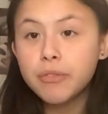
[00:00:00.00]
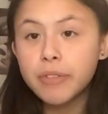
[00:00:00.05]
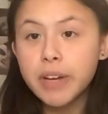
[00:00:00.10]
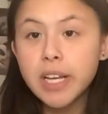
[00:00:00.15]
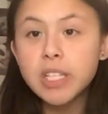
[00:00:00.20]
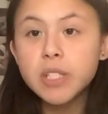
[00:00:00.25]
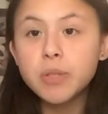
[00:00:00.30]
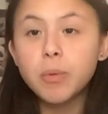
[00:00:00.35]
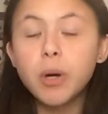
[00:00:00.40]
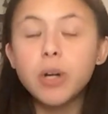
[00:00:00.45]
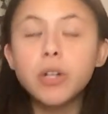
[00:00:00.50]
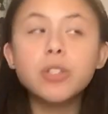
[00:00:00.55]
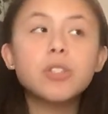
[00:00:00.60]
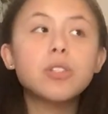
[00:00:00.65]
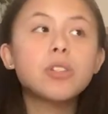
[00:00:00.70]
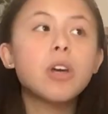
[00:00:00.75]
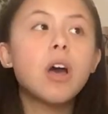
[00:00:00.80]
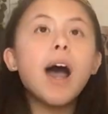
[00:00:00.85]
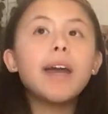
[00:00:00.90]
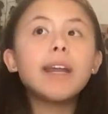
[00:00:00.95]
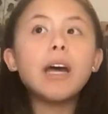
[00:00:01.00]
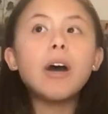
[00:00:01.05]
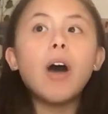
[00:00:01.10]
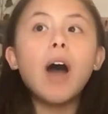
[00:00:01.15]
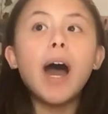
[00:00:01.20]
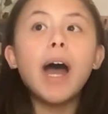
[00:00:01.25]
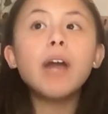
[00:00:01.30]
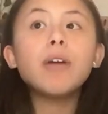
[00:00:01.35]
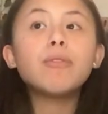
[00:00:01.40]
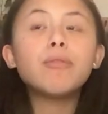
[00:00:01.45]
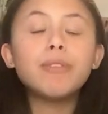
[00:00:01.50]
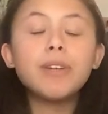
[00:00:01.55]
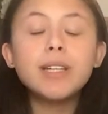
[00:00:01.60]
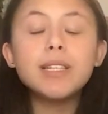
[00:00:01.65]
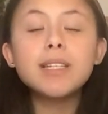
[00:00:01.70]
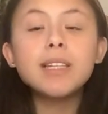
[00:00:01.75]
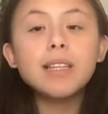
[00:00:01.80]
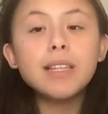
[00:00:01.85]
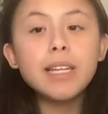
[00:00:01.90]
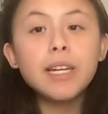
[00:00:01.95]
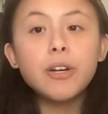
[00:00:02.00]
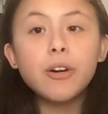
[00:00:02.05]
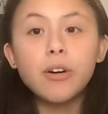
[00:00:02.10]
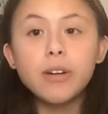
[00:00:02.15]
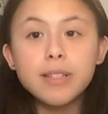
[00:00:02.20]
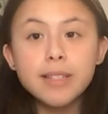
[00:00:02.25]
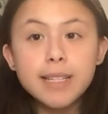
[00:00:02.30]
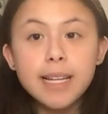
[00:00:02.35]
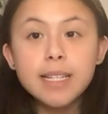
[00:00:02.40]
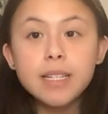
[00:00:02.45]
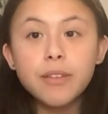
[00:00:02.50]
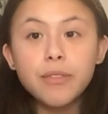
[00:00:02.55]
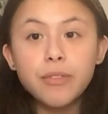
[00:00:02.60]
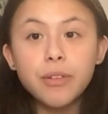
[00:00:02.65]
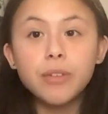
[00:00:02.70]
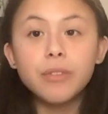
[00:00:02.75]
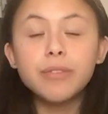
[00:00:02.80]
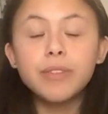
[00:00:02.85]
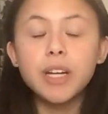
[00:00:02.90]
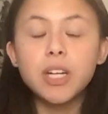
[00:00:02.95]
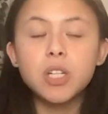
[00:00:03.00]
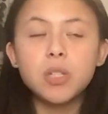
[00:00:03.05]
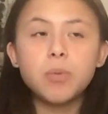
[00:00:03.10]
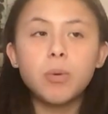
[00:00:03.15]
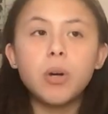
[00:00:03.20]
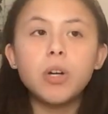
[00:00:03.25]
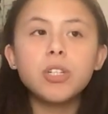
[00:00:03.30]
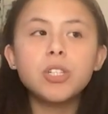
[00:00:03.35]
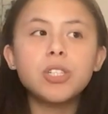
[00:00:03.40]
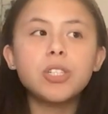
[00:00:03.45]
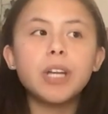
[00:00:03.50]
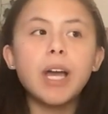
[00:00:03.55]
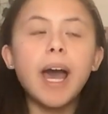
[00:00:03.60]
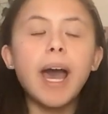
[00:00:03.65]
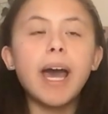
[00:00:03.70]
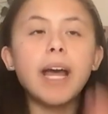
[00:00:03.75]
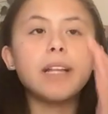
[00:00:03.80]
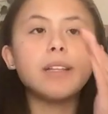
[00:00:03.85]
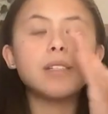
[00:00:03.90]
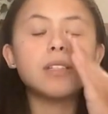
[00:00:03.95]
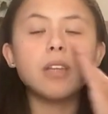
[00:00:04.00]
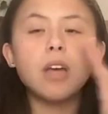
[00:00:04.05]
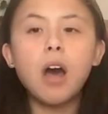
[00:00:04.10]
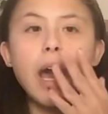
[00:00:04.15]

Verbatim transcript: face wash. Now I recently got Cetaphil face wash and